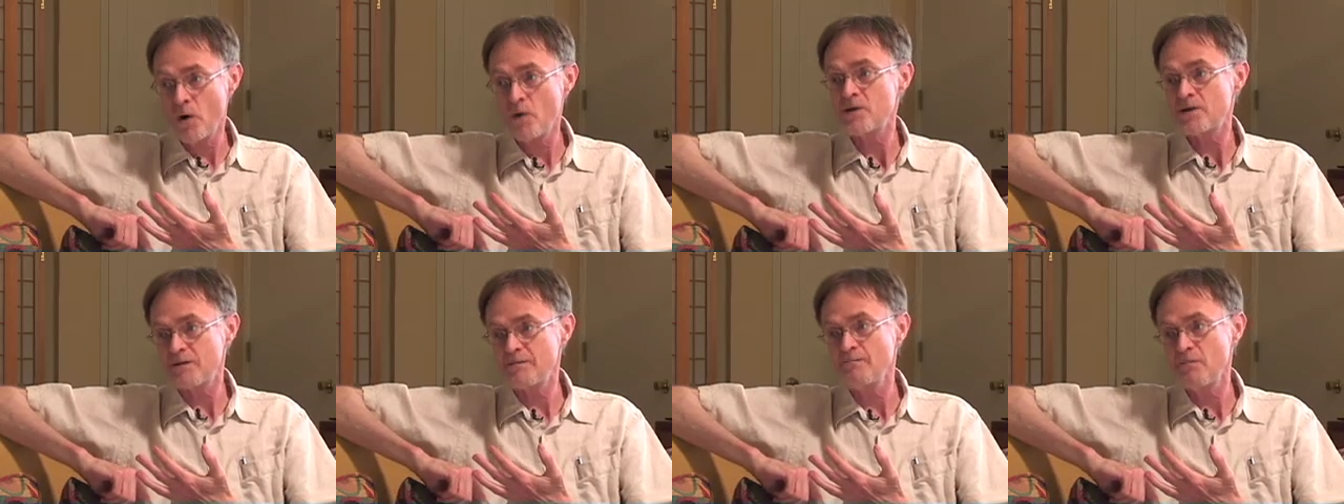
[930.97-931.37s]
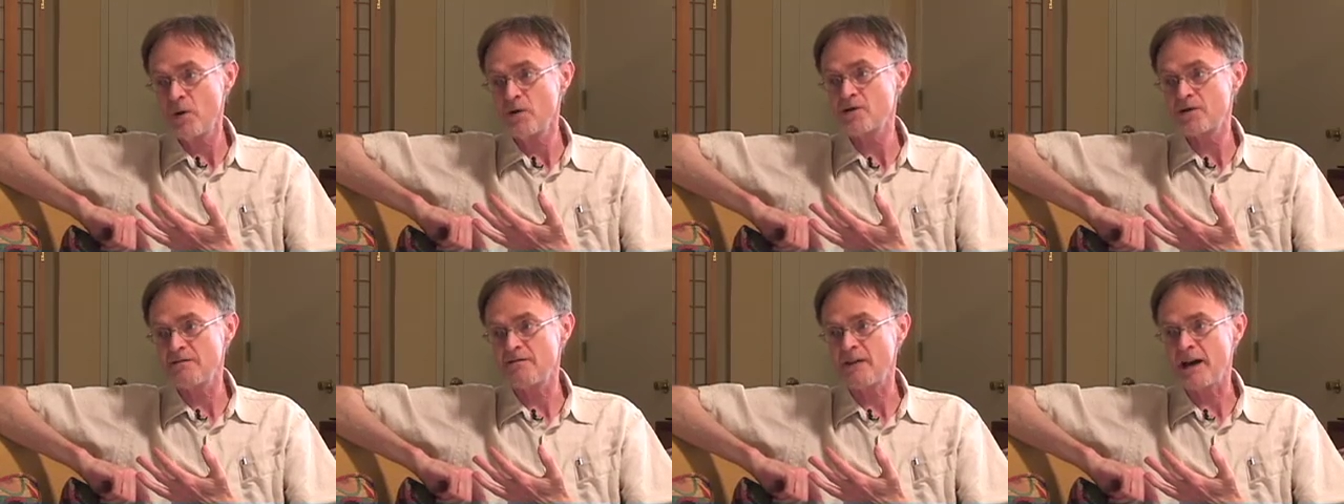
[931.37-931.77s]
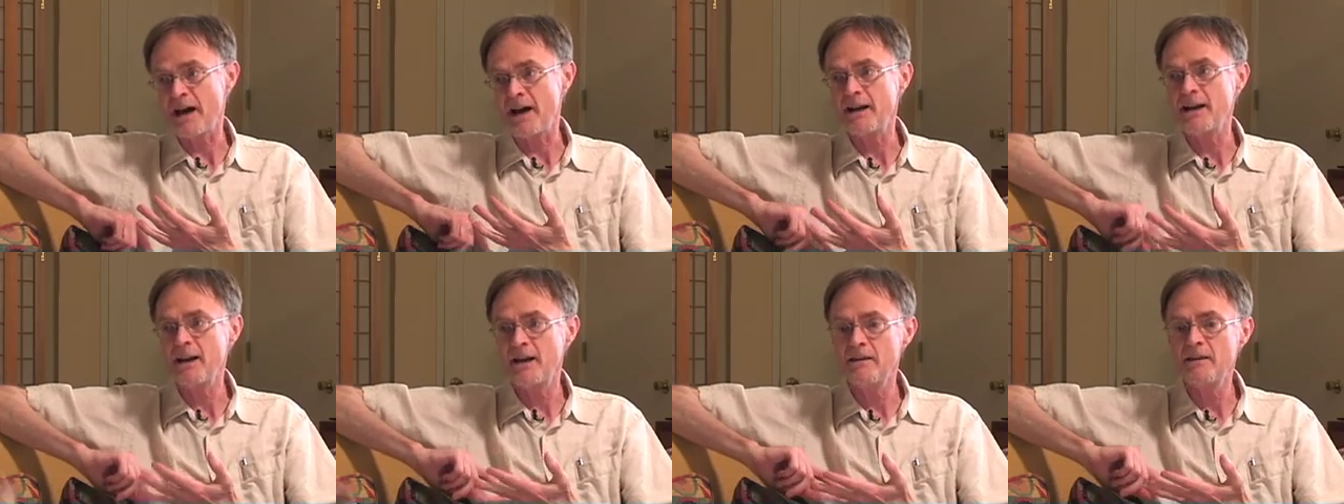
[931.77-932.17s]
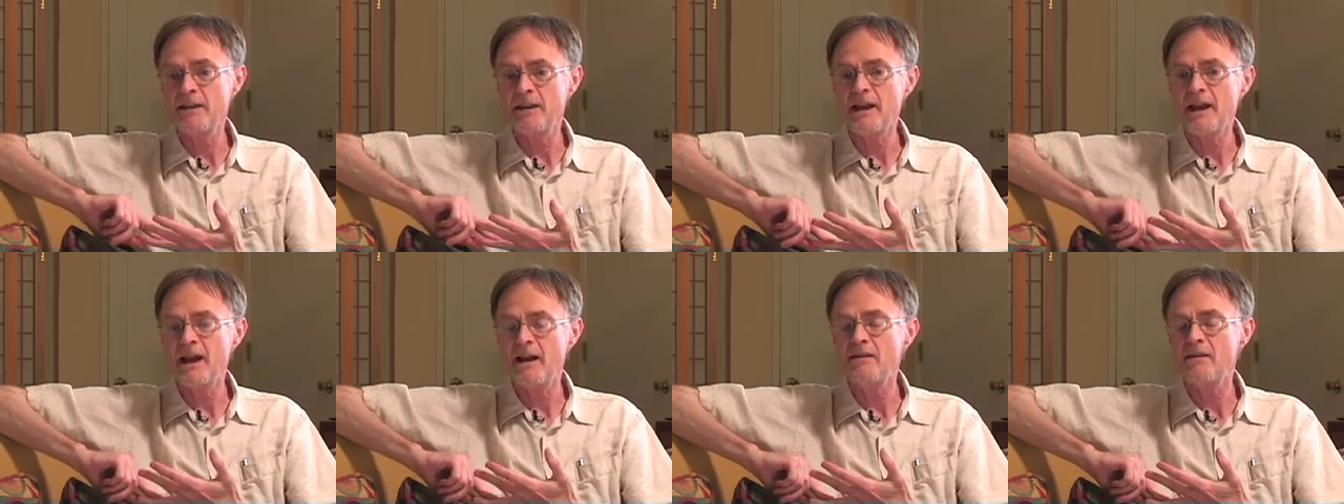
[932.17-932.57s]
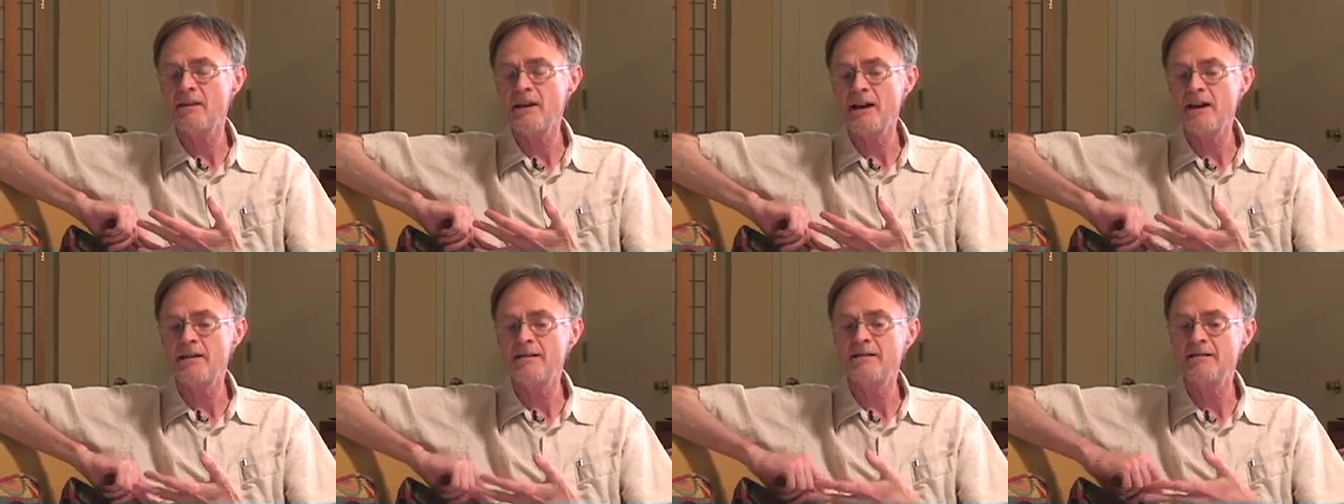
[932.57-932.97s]
most most of that, and, Dams, and
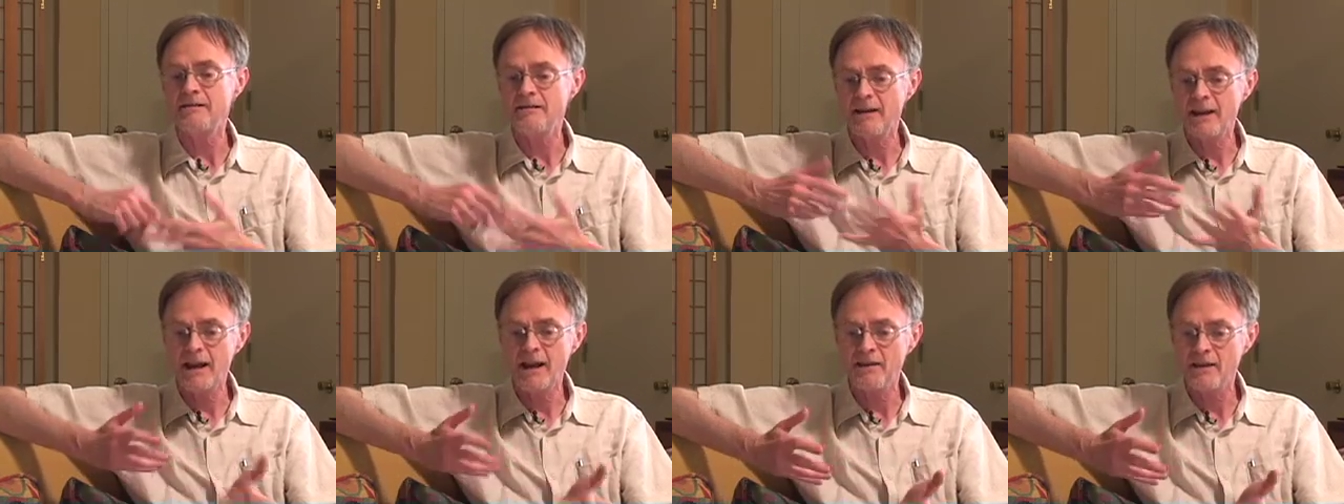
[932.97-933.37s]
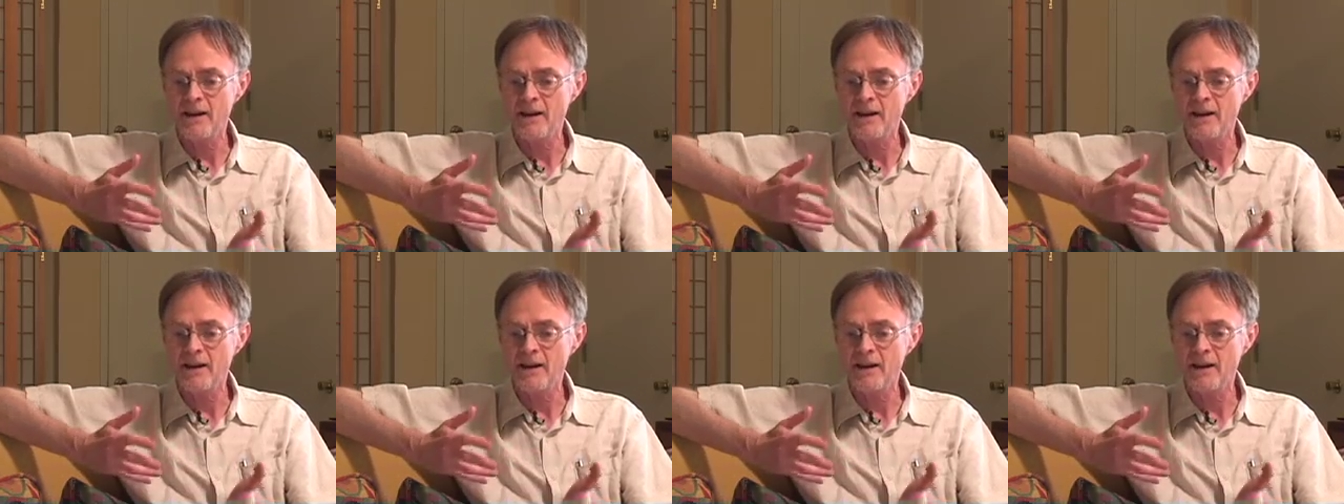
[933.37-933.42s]
then right.